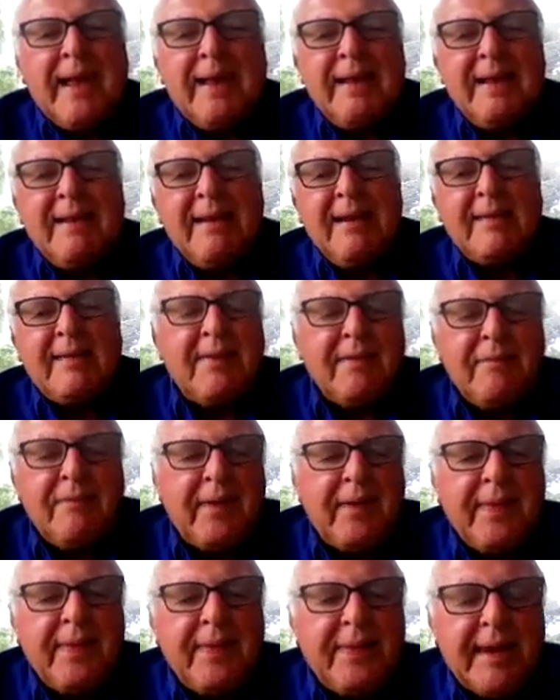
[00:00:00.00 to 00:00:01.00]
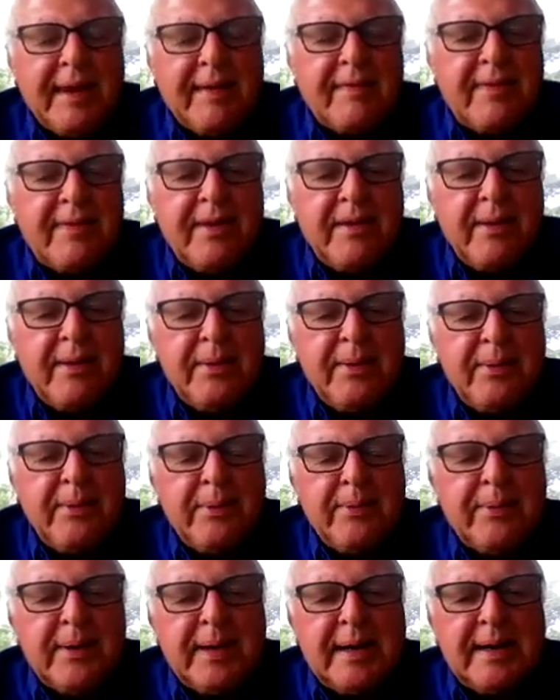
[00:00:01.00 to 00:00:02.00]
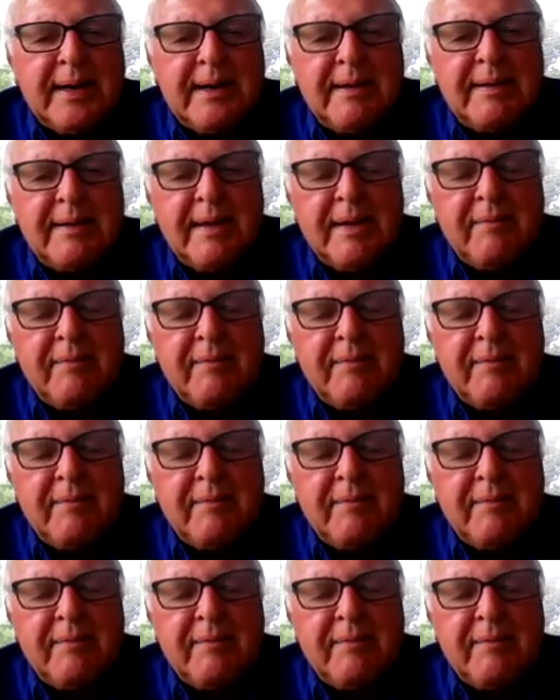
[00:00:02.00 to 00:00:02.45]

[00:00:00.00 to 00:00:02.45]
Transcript: Lots of fun things to do.